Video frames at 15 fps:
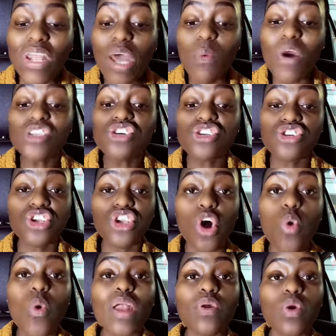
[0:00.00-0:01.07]
Well, I want you to
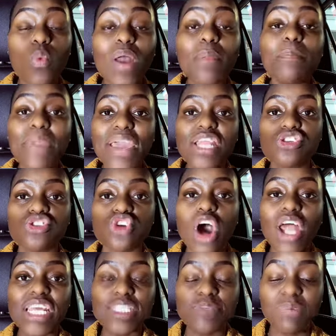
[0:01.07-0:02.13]
know what many
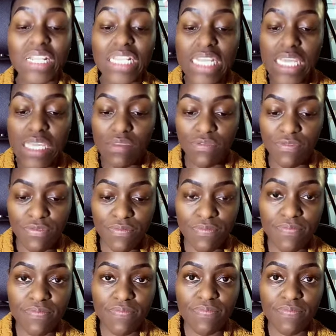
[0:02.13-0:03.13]
scholars believe.